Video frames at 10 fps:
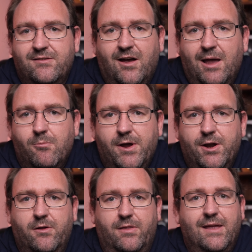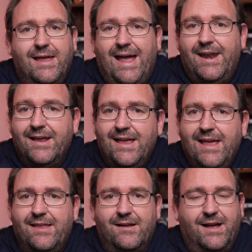time went on. And
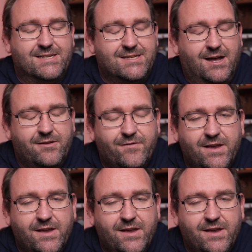again, I started